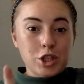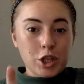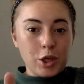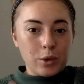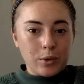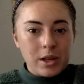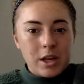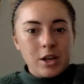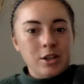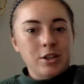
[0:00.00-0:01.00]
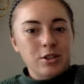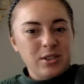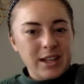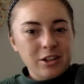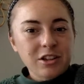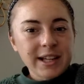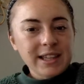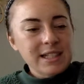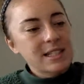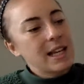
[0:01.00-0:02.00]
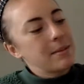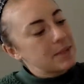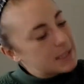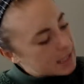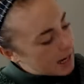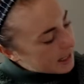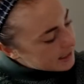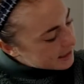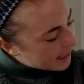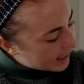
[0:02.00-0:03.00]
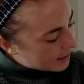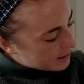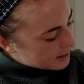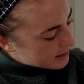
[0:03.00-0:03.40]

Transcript: 2. Do they look like the same size and the